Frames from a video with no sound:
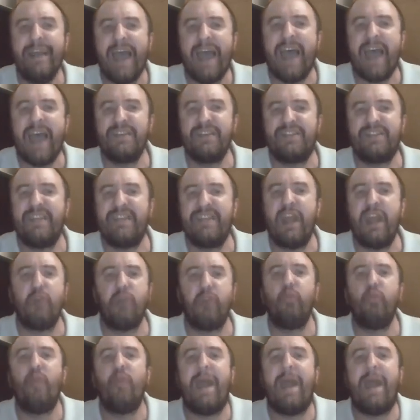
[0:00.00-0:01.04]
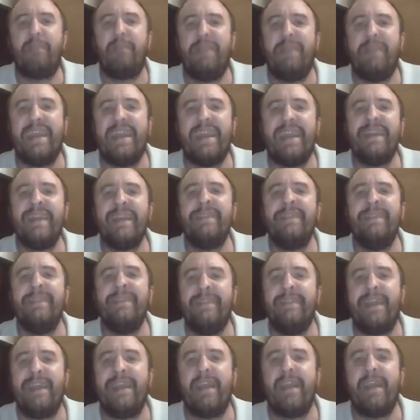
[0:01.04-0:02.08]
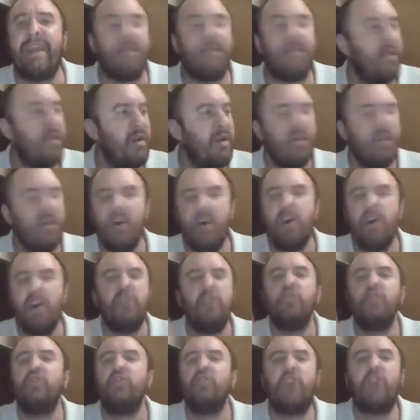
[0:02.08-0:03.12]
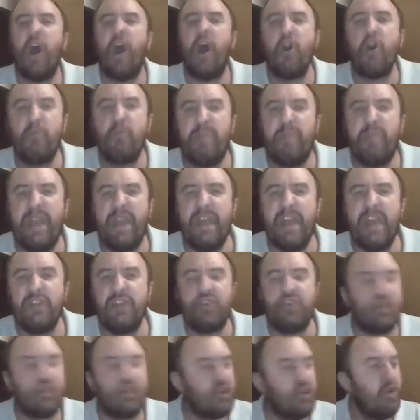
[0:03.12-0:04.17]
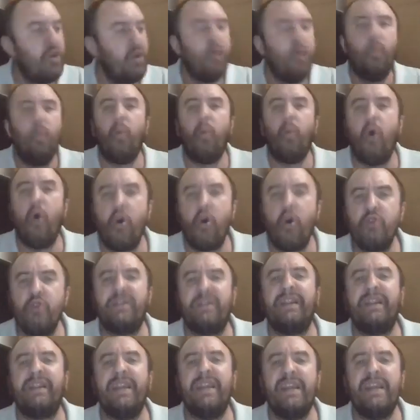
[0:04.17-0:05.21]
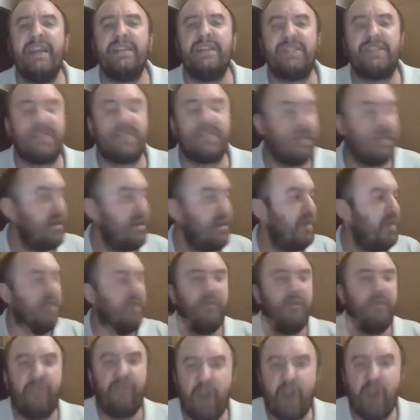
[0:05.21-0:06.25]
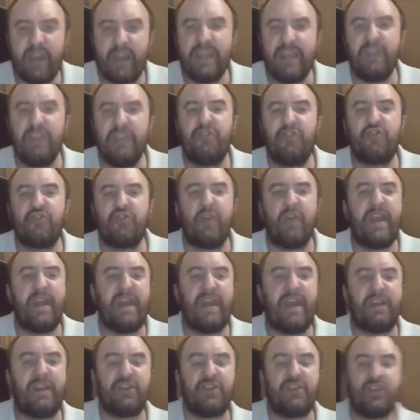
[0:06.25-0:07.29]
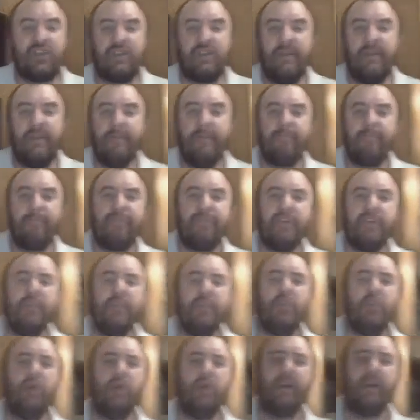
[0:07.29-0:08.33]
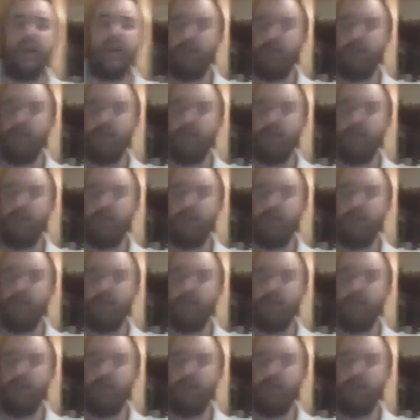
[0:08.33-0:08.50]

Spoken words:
as their weapon, their garbage, worthless, fucking trash. You know what